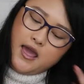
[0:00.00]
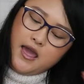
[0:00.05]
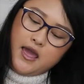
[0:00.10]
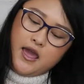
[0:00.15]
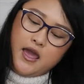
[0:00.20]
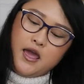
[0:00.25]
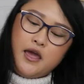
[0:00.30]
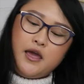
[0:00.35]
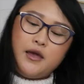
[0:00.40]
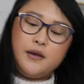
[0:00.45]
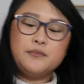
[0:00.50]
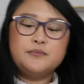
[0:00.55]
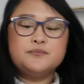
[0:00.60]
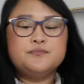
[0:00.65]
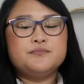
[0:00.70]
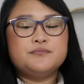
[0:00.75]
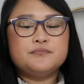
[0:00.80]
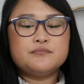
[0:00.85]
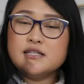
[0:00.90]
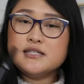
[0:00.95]
a
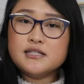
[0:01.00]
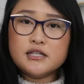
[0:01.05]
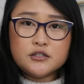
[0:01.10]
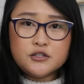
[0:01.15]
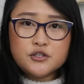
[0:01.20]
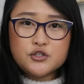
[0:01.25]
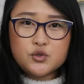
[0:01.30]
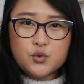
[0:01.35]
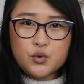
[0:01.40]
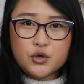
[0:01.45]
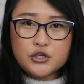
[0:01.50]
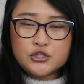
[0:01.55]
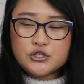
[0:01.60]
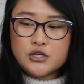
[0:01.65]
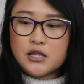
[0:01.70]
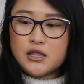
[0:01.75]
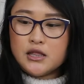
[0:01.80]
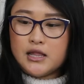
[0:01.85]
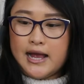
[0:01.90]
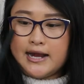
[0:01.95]
Silly George
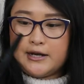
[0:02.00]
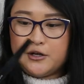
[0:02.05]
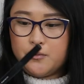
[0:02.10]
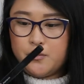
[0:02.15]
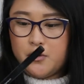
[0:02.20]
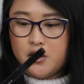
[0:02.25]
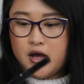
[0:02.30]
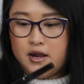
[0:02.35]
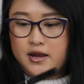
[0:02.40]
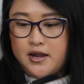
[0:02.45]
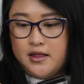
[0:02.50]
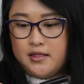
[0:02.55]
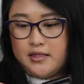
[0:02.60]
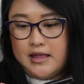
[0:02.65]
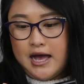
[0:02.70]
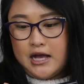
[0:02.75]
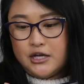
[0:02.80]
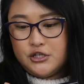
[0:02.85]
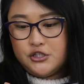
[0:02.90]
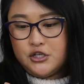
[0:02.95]
Liner Bond
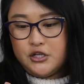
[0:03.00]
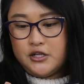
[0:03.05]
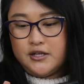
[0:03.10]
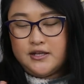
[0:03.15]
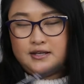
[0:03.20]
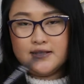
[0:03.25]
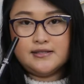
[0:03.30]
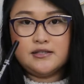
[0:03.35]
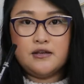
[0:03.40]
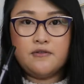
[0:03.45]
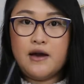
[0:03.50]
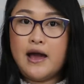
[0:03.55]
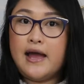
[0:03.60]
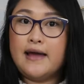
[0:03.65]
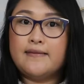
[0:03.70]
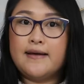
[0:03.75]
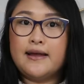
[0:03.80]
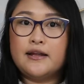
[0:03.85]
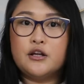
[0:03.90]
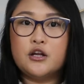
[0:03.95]
Lash Adhesive
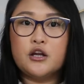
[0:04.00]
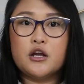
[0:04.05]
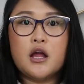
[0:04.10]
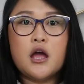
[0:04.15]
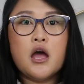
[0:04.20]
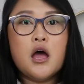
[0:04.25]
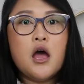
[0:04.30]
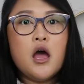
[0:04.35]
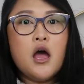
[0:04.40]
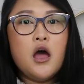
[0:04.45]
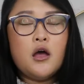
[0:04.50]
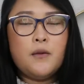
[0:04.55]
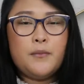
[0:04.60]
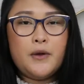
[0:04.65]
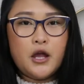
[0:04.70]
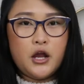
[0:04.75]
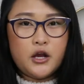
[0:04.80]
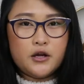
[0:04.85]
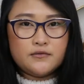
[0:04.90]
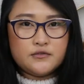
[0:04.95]
Eyeliner, a
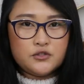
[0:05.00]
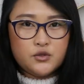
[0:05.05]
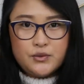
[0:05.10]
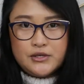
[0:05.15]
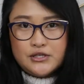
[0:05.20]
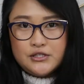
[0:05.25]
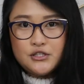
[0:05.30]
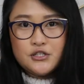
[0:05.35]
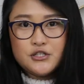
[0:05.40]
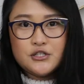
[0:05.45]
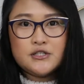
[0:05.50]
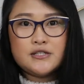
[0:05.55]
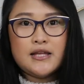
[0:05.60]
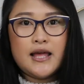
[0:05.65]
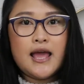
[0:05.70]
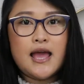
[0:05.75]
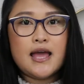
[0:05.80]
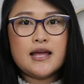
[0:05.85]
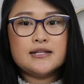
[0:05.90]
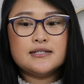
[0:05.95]
pair of tweezers,
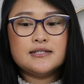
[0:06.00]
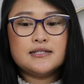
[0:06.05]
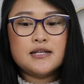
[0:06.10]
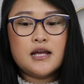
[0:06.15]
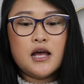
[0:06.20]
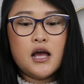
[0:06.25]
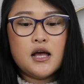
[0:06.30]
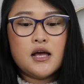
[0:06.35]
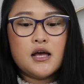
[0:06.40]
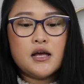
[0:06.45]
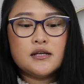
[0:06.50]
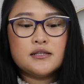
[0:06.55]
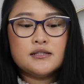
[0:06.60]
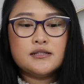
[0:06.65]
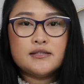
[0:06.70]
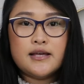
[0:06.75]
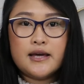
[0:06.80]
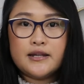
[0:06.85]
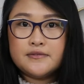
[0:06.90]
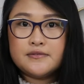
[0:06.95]
and a
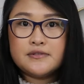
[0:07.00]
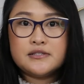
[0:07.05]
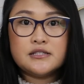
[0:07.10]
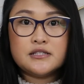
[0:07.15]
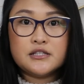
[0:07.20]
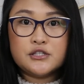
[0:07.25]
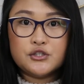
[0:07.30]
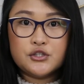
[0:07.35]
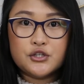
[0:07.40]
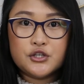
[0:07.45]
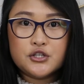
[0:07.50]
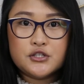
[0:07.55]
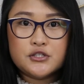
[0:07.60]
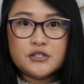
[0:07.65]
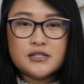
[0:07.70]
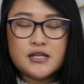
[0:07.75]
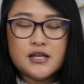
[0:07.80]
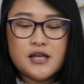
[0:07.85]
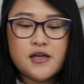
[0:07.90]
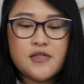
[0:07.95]
set of
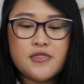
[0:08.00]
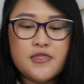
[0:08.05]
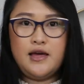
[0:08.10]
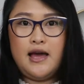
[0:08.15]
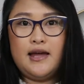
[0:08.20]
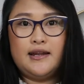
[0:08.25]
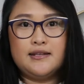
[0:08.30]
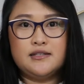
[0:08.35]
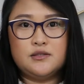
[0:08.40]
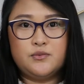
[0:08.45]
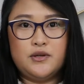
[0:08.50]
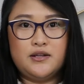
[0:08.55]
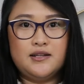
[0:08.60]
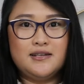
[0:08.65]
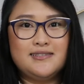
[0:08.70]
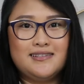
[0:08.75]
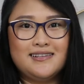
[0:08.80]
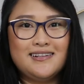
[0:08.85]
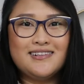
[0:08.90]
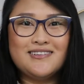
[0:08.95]
scissors. that is what
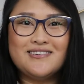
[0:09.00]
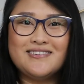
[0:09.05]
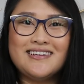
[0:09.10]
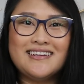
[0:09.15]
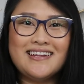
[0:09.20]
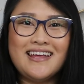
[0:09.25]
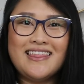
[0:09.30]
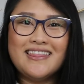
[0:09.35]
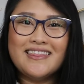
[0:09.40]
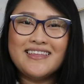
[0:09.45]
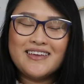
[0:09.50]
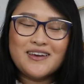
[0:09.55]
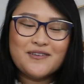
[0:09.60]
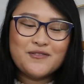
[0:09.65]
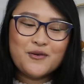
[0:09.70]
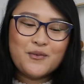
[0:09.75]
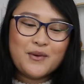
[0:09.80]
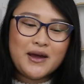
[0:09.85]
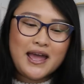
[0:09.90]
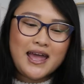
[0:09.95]
is included in the
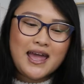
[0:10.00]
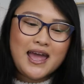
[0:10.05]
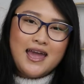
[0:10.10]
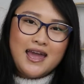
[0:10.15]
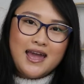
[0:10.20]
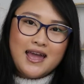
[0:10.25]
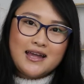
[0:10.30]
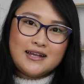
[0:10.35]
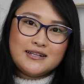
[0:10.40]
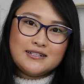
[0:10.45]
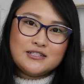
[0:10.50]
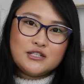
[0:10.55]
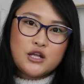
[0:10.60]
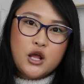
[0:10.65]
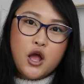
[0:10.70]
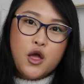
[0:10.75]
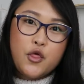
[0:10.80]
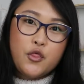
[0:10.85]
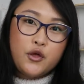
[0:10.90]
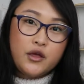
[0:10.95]
giveaway. And
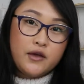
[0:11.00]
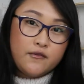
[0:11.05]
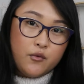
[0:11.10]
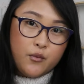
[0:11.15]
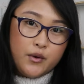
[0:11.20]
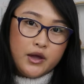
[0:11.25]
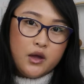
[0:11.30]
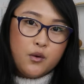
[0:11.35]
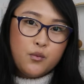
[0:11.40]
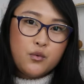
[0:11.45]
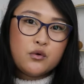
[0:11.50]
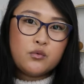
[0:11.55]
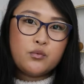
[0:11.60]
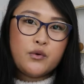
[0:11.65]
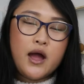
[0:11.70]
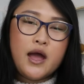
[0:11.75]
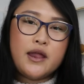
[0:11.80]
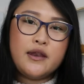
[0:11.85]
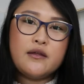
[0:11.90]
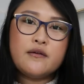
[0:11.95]
the giveaway will
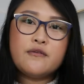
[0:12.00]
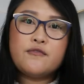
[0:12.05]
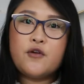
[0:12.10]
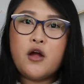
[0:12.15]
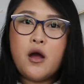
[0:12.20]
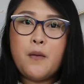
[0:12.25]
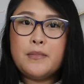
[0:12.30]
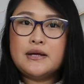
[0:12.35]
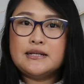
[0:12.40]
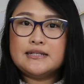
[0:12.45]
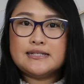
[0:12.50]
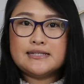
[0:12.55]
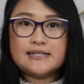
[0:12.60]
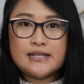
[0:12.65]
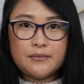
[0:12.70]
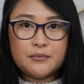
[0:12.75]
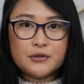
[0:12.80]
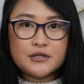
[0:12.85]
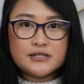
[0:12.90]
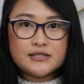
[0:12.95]
run from
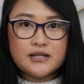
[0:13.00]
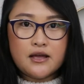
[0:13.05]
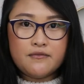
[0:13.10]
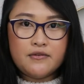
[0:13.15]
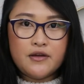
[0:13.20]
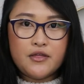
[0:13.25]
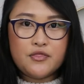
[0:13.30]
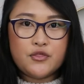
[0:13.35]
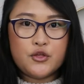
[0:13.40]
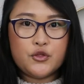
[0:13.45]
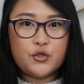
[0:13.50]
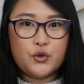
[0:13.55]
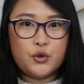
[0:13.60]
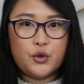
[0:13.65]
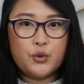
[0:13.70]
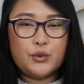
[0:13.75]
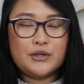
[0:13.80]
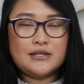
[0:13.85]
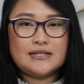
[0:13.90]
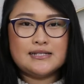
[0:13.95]
December 7th
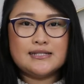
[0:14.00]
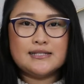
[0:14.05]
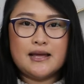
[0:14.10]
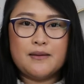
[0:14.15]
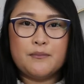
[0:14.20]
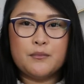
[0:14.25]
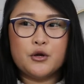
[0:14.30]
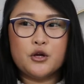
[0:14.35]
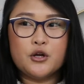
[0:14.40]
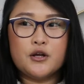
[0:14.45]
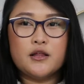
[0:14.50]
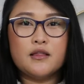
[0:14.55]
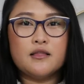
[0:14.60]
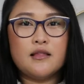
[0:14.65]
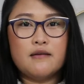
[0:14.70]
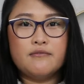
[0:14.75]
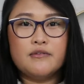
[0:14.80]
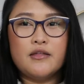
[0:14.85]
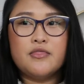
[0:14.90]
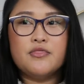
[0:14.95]
through December
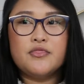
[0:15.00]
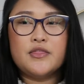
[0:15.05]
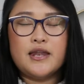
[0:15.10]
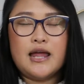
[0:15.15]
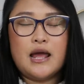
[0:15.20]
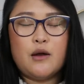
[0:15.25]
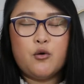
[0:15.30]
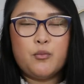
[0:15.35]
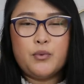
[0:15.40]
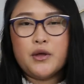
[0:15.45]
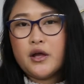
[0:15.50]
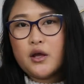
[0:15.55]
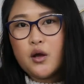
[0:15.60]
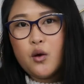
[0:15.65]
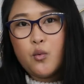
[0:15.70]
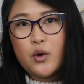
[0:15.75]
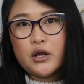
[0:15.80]
11th, and I will pick a